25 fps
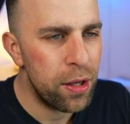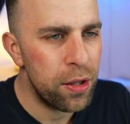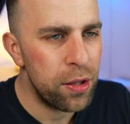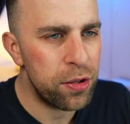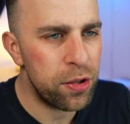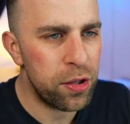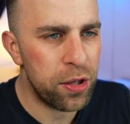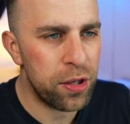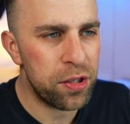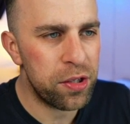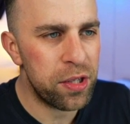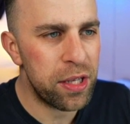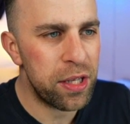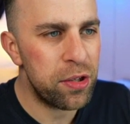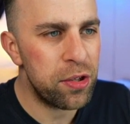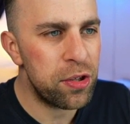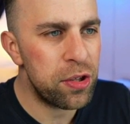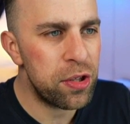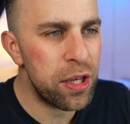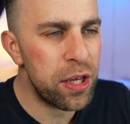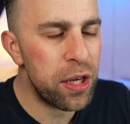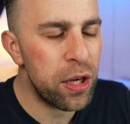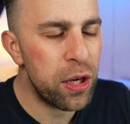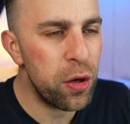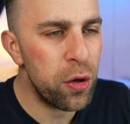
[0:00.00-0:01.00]
So you can see,
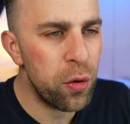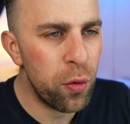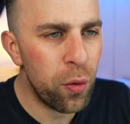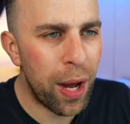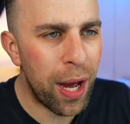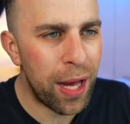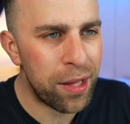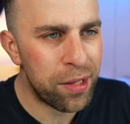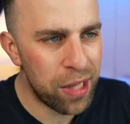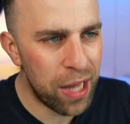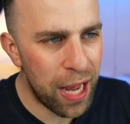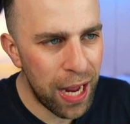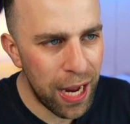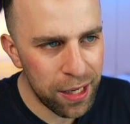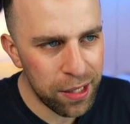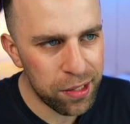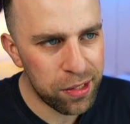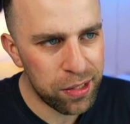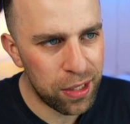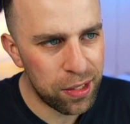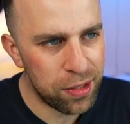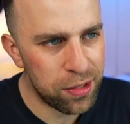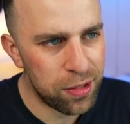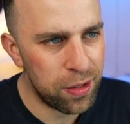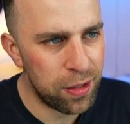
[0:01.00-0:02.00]
see who has
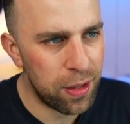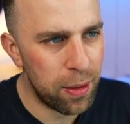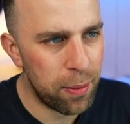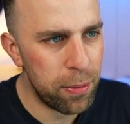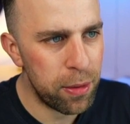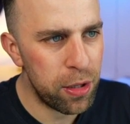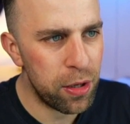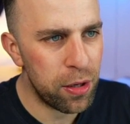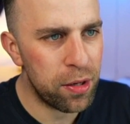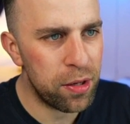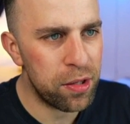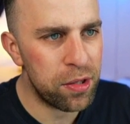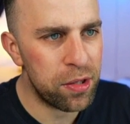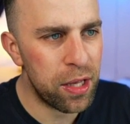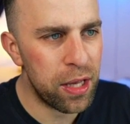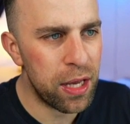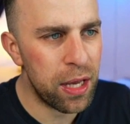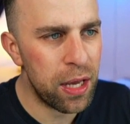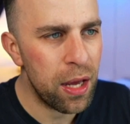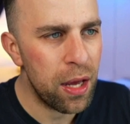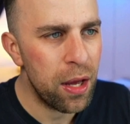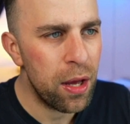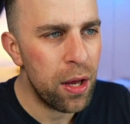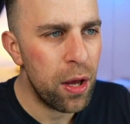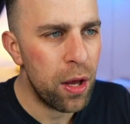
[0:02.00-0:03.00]
access to them and you can
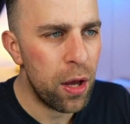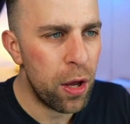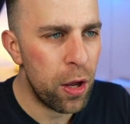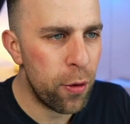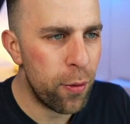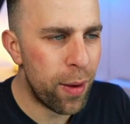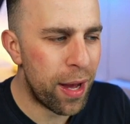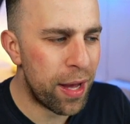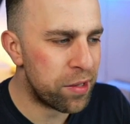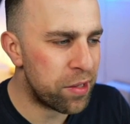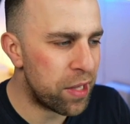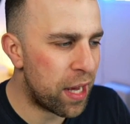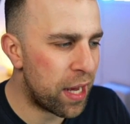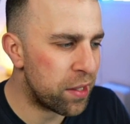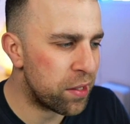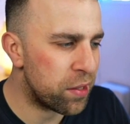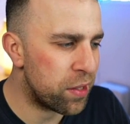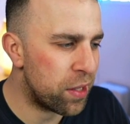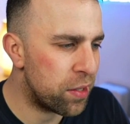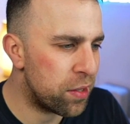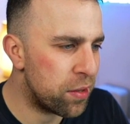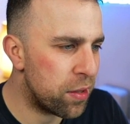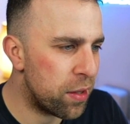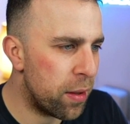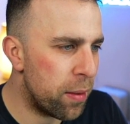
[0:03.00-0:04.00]
see who has
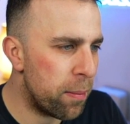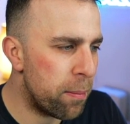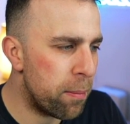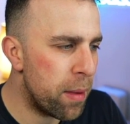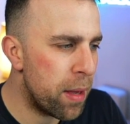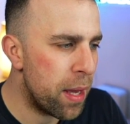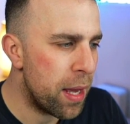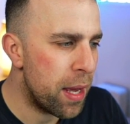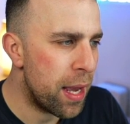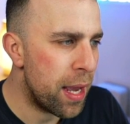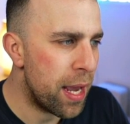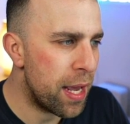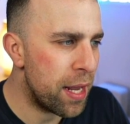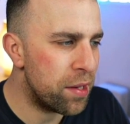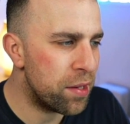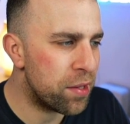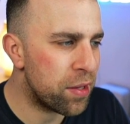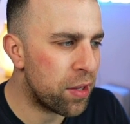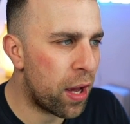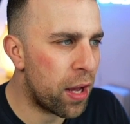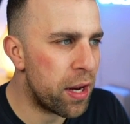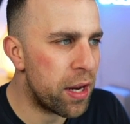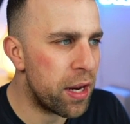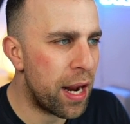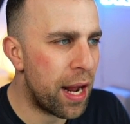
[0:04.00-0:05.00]
access to them
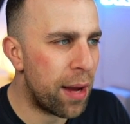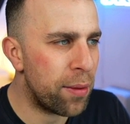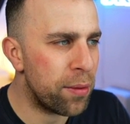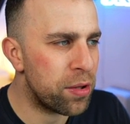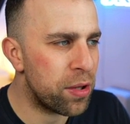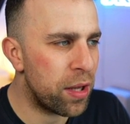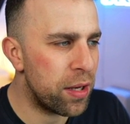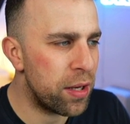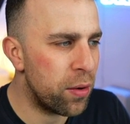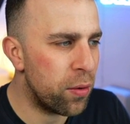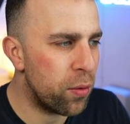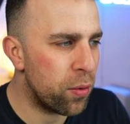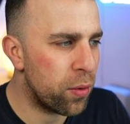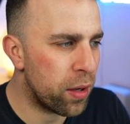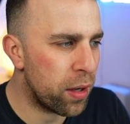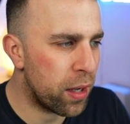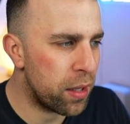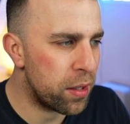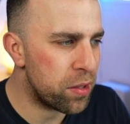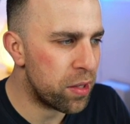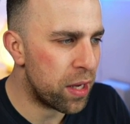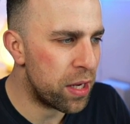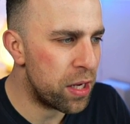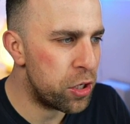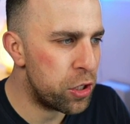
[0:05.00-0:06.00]
inside and outside the
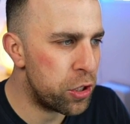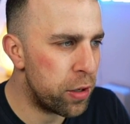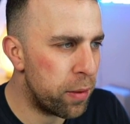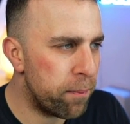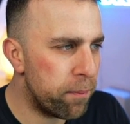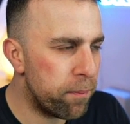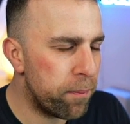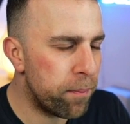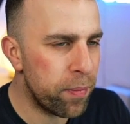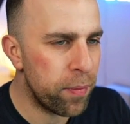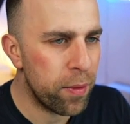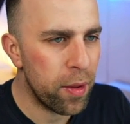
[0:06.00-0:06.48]
organization.